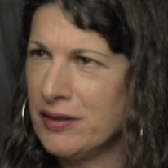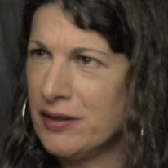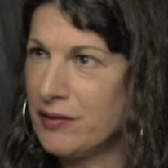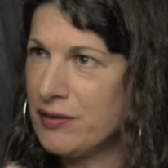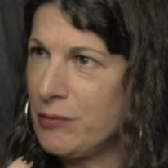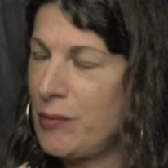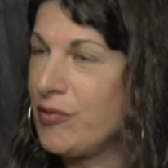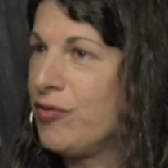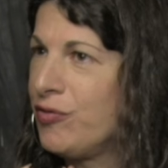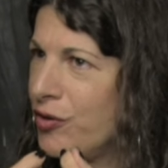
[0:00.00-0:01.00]
that some
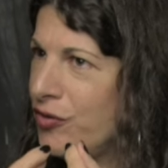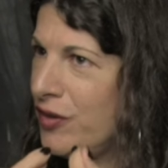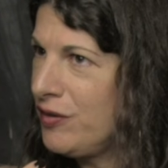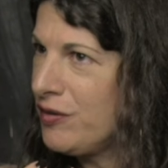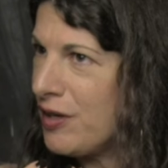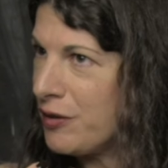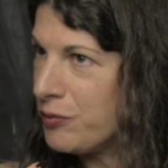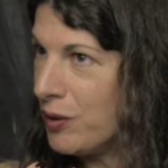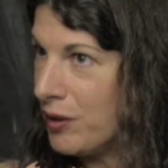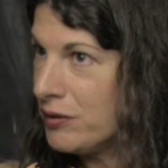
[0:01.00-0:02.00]
women are forced into sex
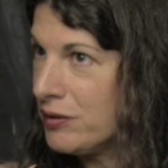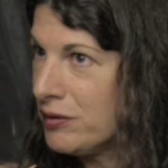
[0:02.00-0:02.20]
work,